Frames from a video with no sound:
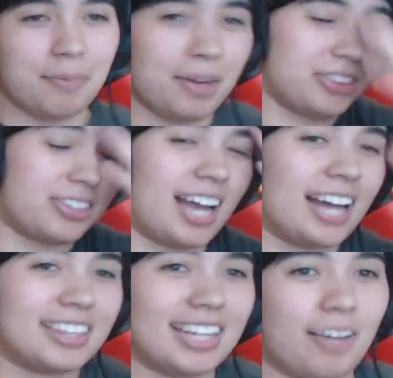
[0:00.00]
a kind
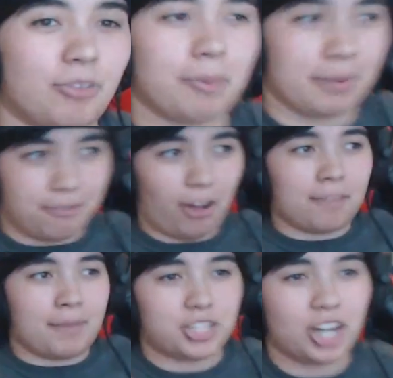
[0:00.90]
of thing that would make me fall off
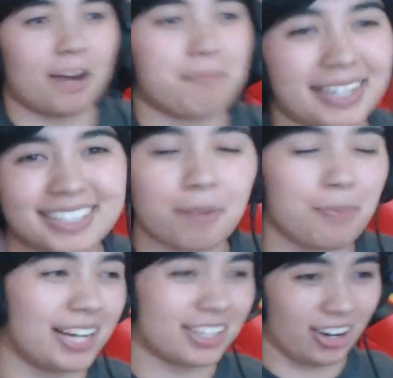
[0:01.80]
my chair, but still
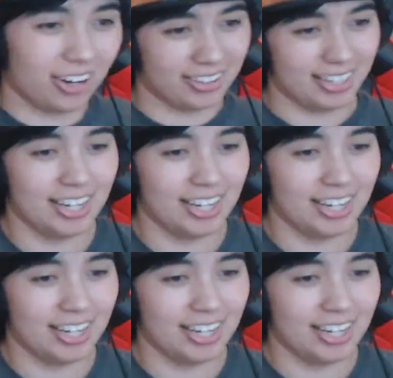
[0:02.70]
pretty good.